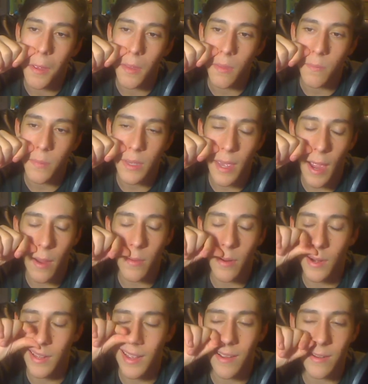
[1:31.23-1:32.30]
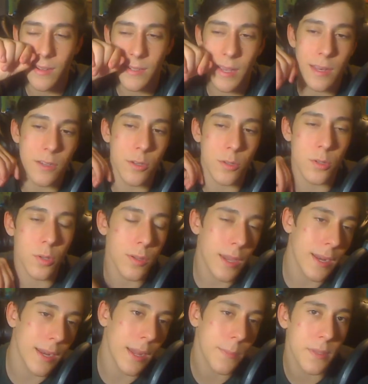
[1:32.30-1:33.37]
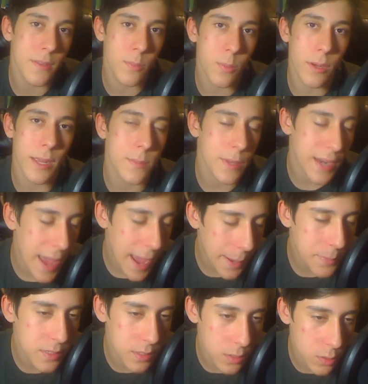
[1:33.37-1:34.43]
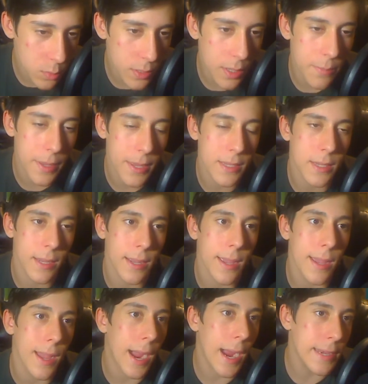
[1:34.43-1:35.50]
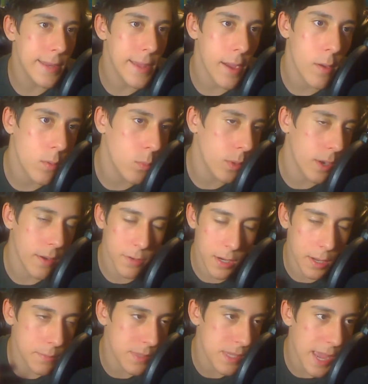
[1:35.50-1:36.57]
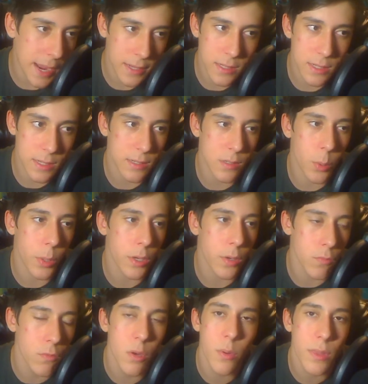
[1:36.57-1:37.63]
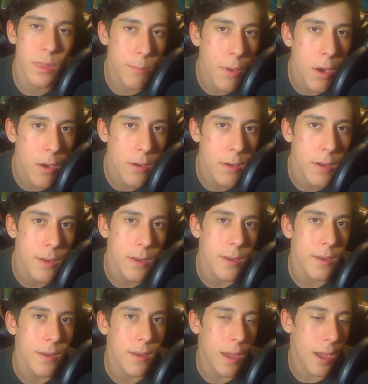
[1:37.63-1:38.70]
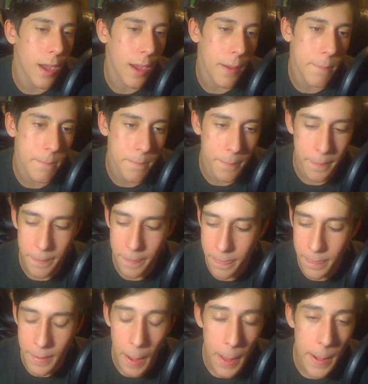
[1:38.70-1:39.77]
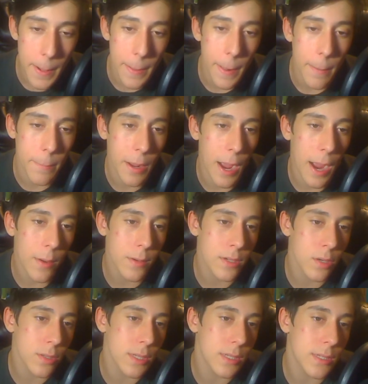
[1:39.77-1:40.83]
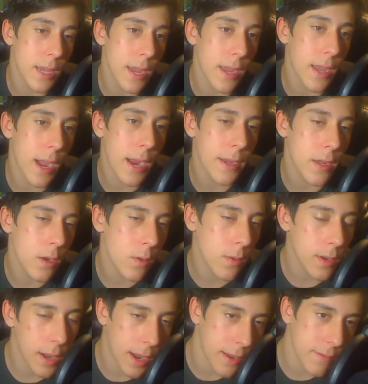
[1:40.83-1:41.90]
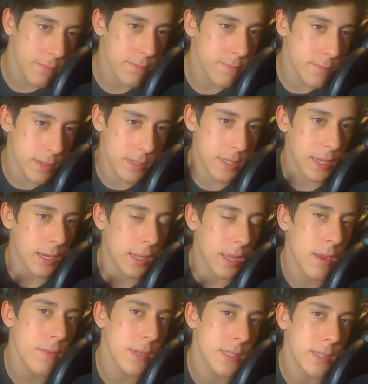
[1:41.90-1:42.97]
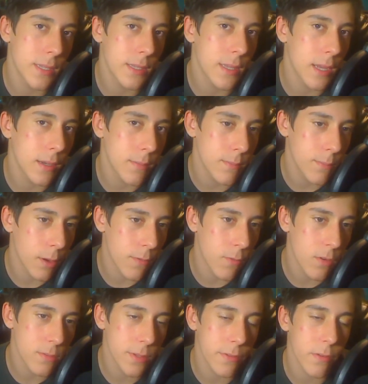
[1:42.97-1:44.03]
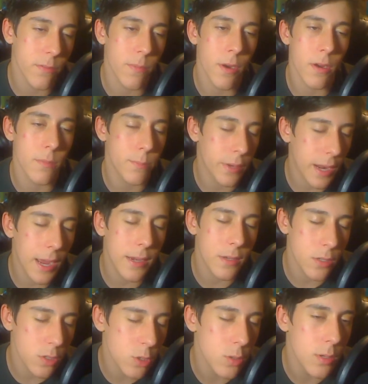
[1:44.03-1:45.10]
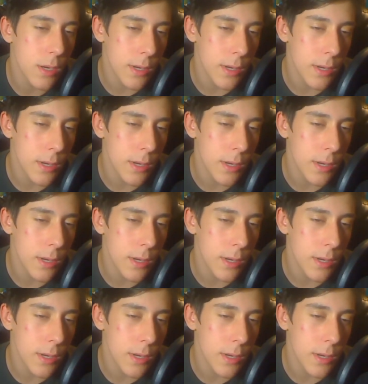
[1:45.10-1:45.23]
But yeah, I want to say JOJOLION up to this point has been absolutely amazing. I doubt whatever comes next is going to ruin the part. But I would totally say, I know I've been saying a lot recently that part 4 is my favorite part, but I do